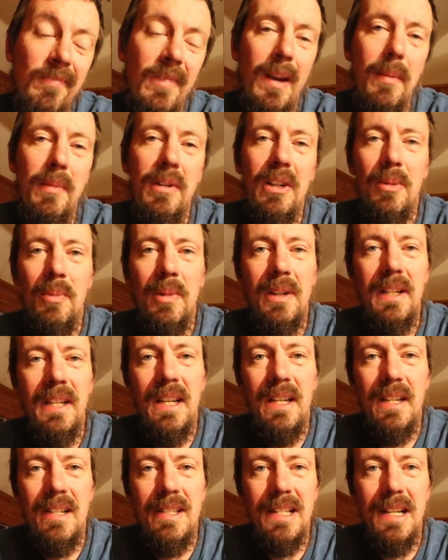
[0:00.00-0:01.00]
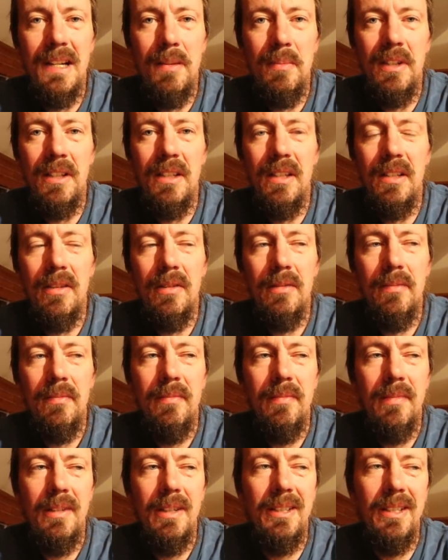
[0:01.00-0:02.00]
I mean, on one hand, it's not a big deal.
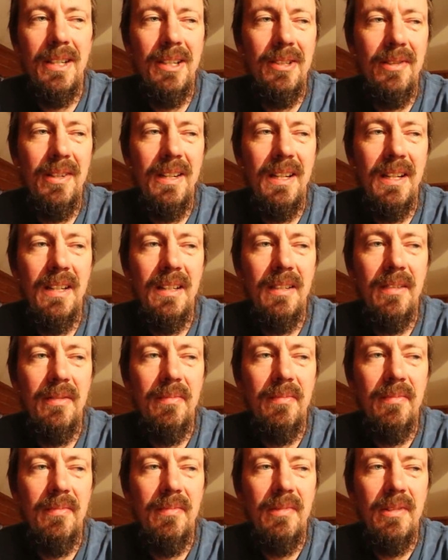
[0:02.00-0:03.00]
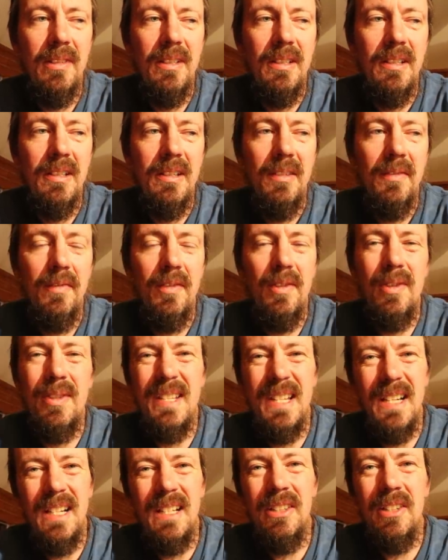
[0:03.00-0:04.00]
On the other hand, feels
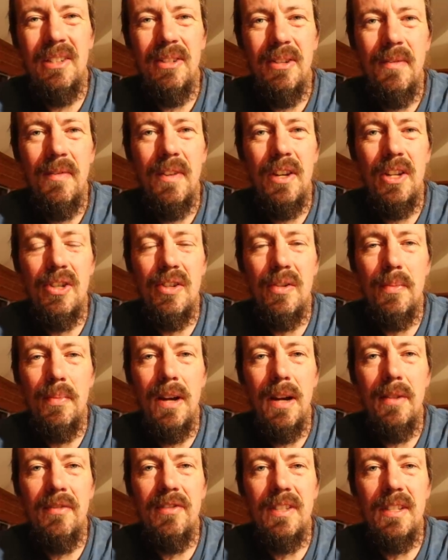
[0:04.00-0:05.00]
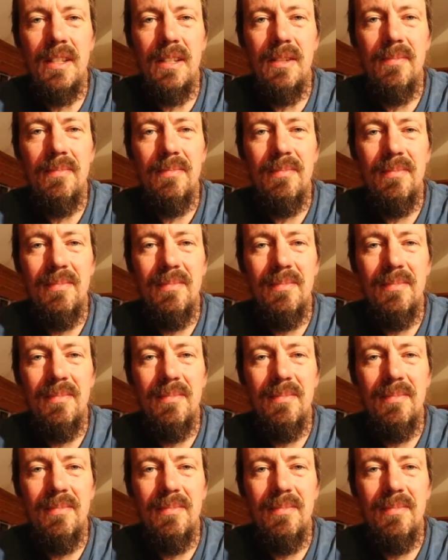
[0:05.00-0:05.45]
like a little invasion of privacy.